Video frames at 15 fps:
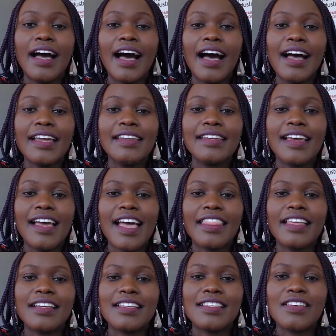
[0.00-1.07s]
and
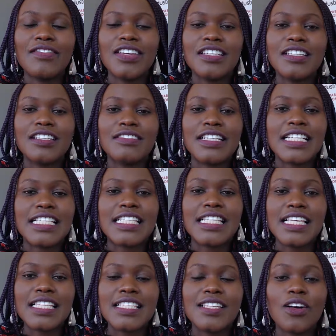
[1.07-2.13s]
37 degrees
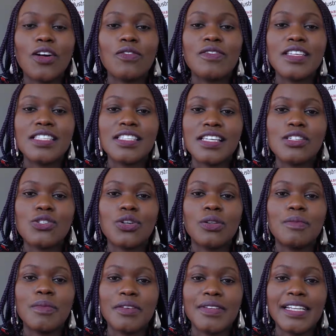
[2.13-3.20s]
east of the central
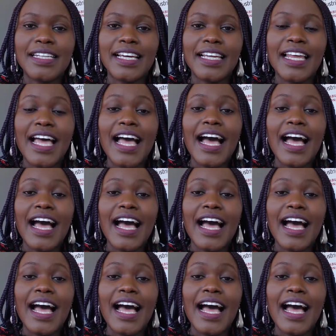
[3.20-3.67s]
meridian.